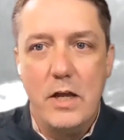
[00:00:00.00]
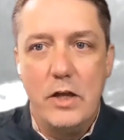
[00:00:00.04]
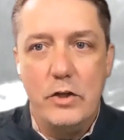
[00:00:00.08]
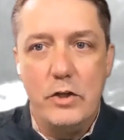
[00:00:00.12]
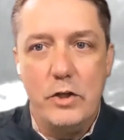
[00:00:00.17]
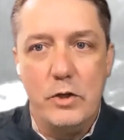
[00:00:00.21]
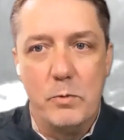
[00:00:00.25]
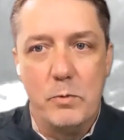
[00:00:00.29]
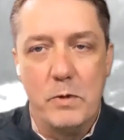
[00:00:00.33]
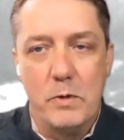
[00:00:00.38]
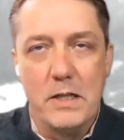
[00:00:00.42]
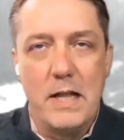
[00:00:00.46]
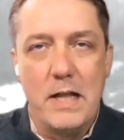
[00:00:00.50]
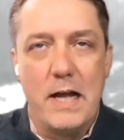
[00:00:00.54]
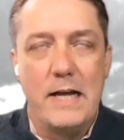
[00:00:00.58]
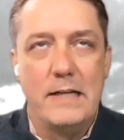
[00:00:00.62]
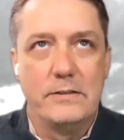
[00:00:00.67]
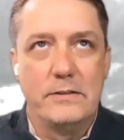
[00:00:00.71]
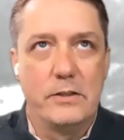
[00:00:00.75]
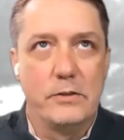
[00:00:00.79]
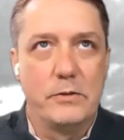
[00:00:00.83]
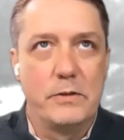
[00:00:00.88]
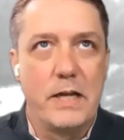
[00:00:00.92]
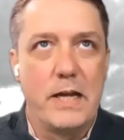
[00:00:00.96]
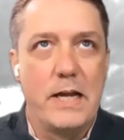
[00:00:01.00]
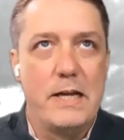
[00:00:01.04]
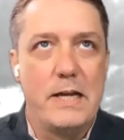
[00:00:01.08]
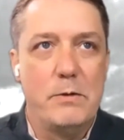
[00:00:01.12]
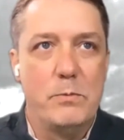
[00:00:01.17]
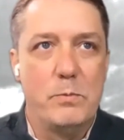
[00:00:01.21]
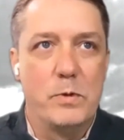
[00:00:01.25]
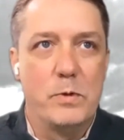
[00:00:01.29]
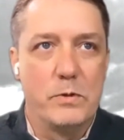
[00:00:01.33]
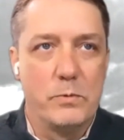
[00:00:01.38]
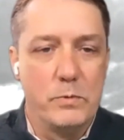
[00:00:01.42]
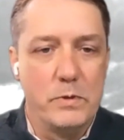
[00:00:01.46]
you realize, okay,
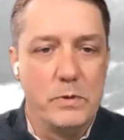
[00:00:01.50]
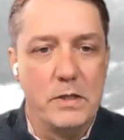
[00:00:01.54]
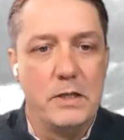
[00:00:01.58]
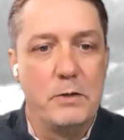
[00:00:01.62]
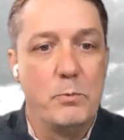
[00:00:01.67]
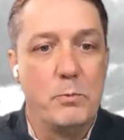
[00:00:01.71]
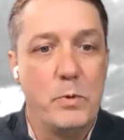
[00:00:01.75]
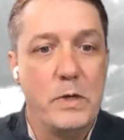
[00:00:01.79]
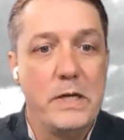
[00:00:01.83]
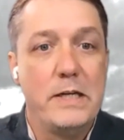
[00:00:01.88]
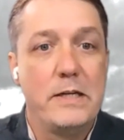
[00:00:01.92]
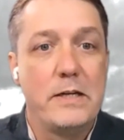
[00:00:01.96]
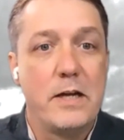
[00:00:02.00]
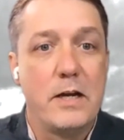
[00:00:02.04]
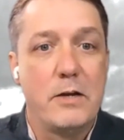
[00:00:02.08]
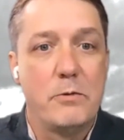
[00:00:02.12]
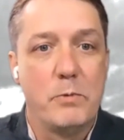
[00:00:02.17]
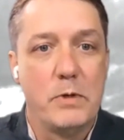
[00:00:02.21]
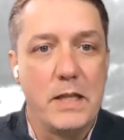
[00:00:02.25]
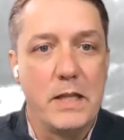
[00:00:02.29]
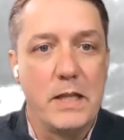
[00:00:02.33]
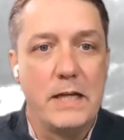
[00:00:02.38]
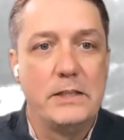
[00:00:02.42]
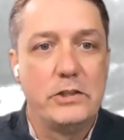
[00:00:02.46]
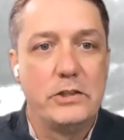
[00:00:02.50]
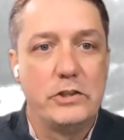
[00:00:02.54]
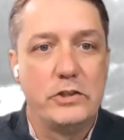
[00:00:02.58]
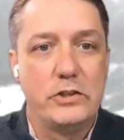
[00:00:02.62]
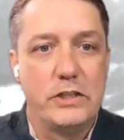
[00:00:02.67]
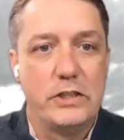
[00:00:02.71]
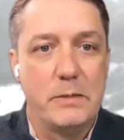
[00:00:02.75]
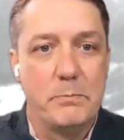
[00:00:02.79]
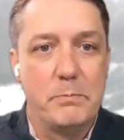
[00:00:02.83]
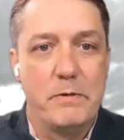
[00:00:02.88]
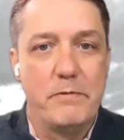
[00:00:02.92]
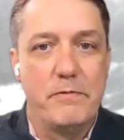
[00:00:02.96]
we're really weak on
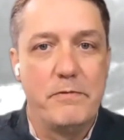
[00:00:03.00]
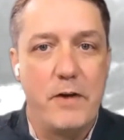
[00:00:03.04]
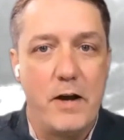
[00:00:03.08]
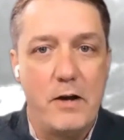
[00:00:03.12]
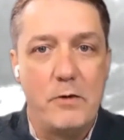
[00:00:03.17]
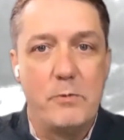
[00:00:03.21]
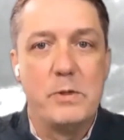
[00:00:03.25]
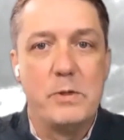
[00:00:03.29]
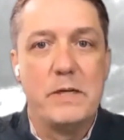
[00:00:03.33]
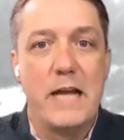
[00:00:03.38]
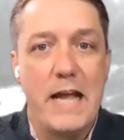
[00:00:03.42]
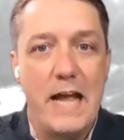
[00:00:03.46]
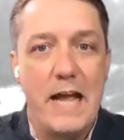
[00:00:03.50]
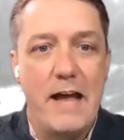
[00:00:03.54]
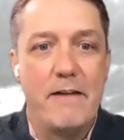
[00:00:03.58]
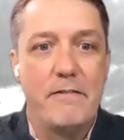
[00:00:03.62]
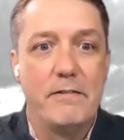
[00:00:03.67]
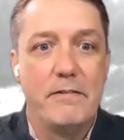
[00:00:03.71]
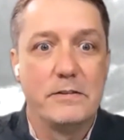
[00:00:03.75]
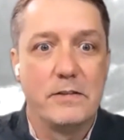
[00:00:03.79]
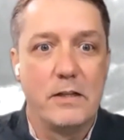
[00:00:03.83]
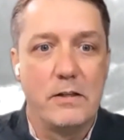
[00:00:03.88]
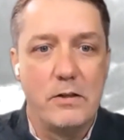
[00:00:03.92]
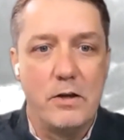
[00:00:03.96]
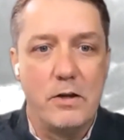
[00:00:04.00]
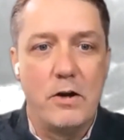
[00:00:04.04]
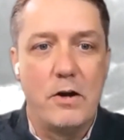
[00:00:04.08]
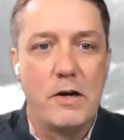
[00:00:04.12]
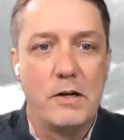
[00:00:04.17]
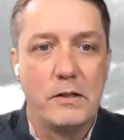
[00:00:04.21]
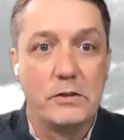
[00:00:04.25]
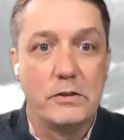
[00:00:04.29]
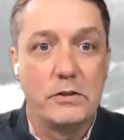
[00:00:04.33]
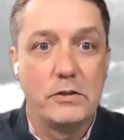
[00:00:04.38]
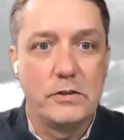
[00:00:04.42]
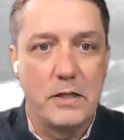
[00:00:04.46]
relationship if all we have is a
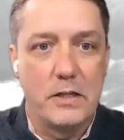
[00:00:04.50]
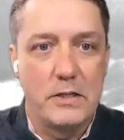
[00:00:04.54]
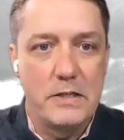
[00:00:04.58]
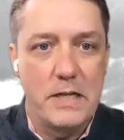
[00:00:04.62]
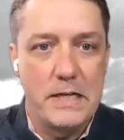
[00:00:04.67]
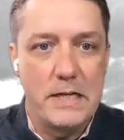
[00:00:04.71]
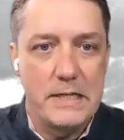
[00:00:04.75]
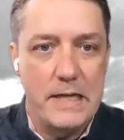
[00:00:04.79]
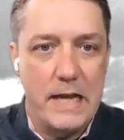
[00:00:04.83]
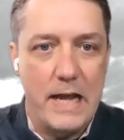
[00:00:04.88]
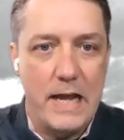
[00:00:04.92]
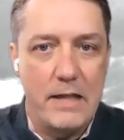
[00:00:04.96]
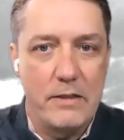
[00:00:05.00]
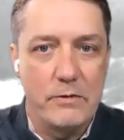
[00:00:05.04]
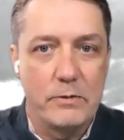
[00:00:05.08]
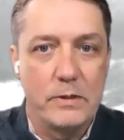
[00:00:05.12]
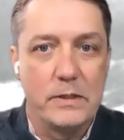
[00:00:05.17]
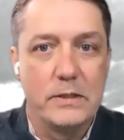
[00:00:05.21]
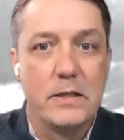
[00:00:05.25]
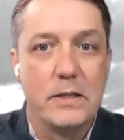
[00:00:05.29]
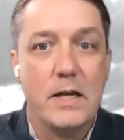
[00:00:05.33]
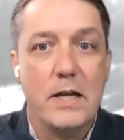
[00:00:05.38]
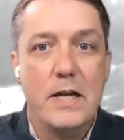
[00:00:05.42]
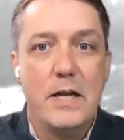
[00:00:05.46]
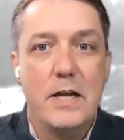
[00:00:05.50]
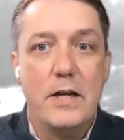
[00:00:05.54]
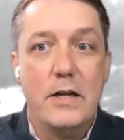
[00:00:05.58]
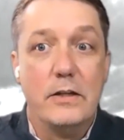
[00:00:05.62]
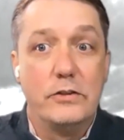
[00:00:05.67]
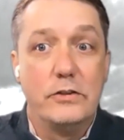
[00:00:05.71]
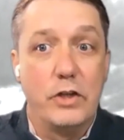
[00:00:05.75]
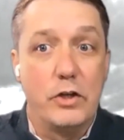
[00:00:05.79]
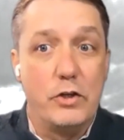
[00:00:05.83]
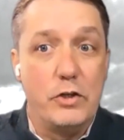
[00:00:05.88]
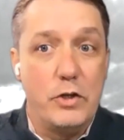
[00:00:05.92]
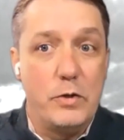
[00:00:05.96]
large Sunday gathering.
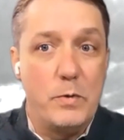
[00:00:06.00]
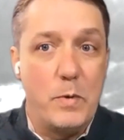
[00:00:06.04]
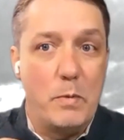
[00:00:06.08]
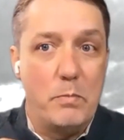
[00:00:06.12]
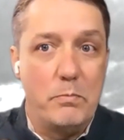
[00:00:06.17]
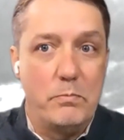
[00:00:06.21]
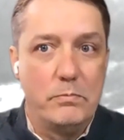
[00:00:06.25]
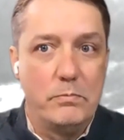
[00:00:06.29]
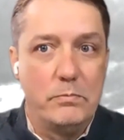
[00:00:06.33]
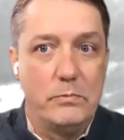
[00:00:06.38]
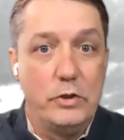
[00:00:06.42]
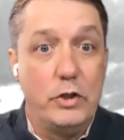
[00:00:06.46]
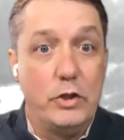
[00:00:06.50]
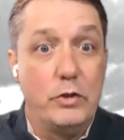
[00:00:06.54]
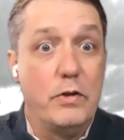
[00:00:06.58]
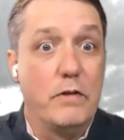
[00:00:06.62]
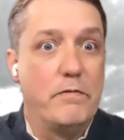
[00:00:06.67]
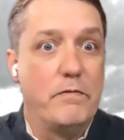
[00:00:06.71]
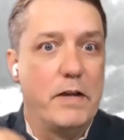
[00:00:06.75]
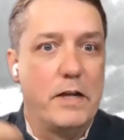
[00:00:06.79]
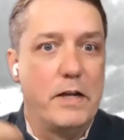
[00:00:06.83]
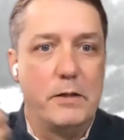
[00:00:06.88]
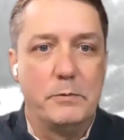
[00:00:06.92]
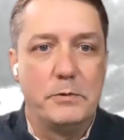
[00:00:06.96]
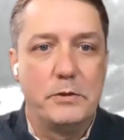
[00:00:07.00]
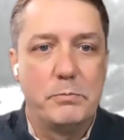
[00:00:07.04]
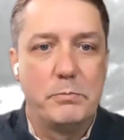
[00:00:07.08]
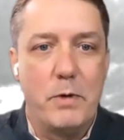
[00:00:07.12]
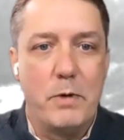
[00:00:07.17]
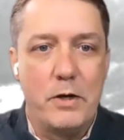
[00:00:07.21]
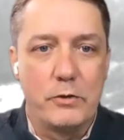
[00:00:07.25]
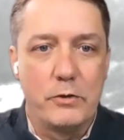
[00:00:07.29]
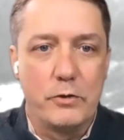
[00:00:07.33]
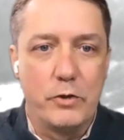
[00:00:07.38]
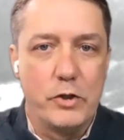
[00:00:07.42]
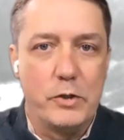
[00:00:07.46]
So you develop
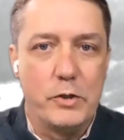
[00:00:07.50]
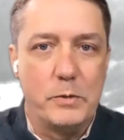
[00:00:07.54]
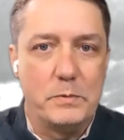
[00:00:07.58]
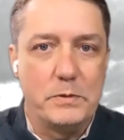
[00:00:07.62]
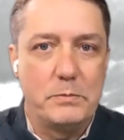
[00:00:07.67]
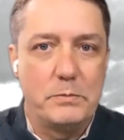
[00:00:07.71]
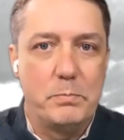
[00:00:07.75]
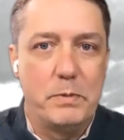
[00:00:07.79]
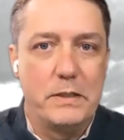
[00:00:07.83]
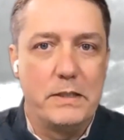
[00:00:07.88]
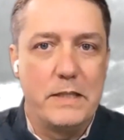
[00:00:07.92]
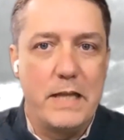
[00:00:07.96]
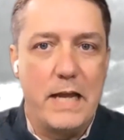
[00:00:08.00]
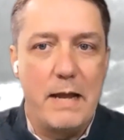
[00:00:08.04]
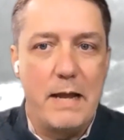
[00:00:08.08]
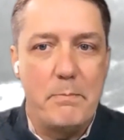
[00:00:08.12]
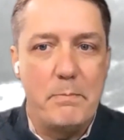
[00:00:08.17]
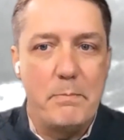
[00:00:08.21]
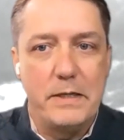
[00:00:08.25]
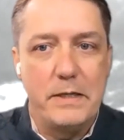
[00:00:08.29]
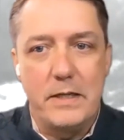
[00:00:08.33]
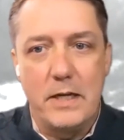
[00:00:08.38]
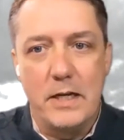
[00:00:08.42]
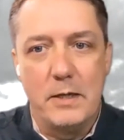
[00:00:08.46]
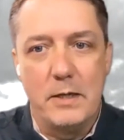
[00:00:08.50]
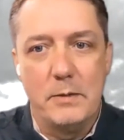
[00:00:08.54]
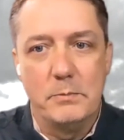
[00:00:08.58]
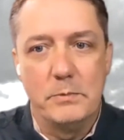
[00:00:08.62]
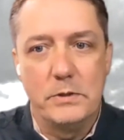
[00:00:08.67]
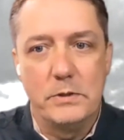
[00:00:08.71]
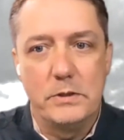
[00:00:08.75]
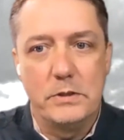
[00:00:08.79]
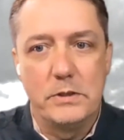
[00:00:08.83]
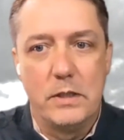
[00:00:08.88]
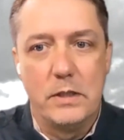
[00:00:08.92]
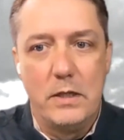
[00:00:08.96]
small groups, but that
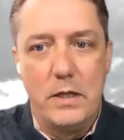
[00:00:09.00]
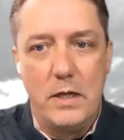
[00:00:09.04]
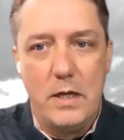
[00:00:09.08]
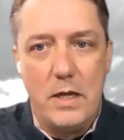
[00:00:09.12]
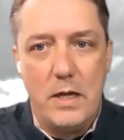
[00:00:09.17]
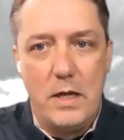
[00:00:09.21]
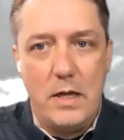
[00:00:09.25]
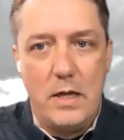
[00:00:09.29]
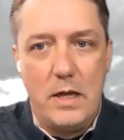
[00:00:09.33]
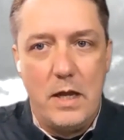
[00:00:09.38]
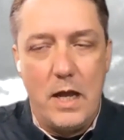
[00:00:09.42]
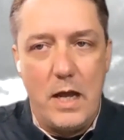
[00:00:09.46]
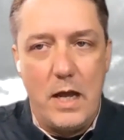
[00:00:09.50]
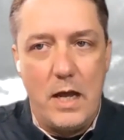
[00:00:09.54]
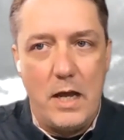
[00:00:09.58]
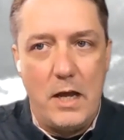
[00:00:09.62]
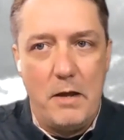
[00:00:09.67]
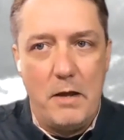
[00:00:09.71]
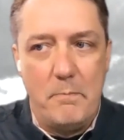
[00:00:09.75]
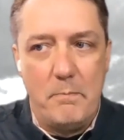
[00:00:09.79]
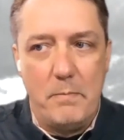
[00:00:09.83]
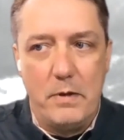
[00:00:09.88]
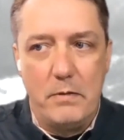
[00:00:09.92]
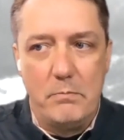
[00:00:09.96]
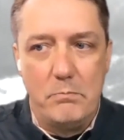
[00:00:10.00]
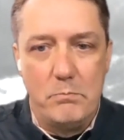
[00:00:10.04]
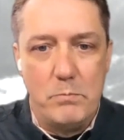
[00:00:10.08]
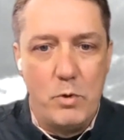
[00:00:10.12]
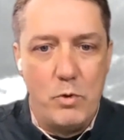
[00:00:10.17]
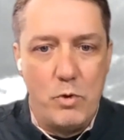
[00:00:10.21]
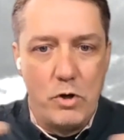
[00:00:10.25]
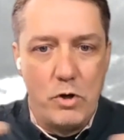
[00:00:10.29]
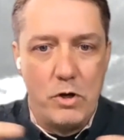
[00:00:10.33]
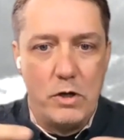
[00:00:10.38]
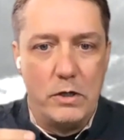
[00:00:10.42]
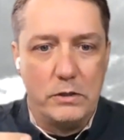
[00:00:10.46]
becomes
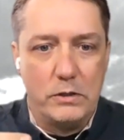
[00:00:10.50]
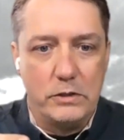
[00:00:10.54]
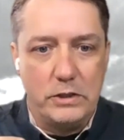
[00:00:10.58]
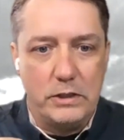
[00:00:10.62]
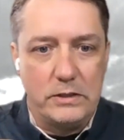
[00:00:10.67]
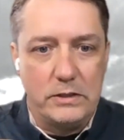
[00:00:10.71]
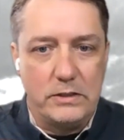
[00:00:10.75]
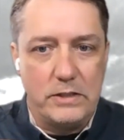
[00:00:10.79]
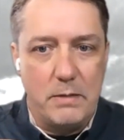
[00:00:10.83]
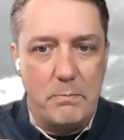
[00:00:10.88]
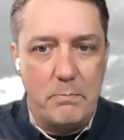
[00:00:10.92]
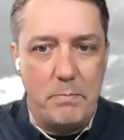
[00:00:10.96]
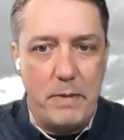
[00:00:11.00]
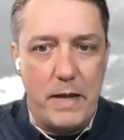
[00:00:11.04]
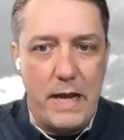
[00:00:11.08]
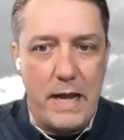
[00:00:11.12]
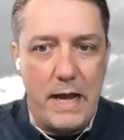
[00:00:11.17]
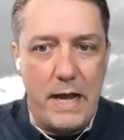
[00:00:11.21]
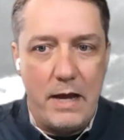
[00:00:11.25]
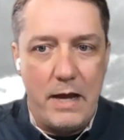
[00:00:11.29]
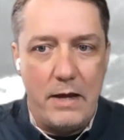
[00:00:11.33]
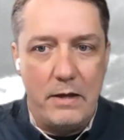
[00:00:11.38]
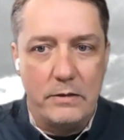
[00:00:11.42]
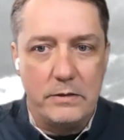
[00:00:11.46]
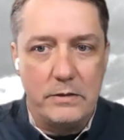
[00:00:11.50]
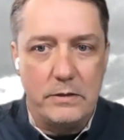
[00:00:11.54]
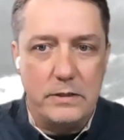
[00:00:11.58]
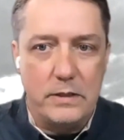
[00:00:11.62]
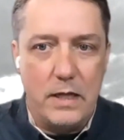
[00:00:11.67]
more just about